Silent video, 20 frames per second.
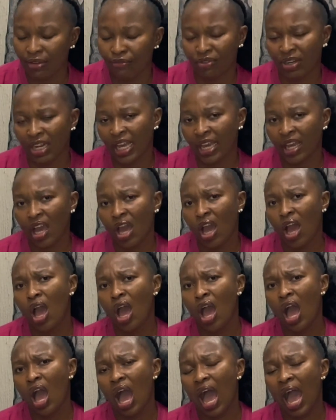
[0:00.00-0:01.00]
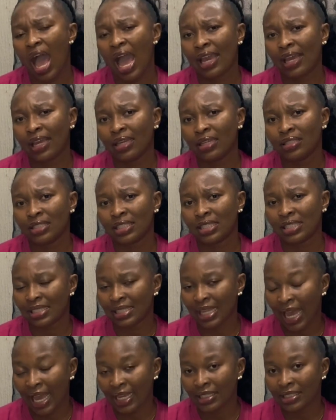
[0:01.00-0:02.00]
I feel like I
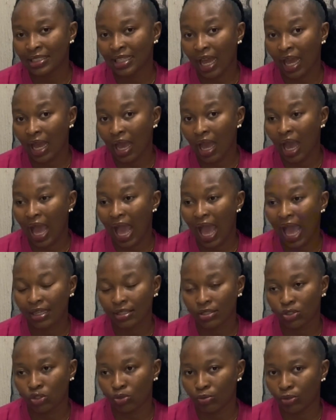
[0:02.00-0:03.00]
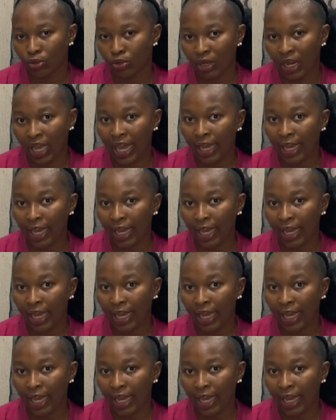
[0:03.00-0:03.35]
decide that has to be done.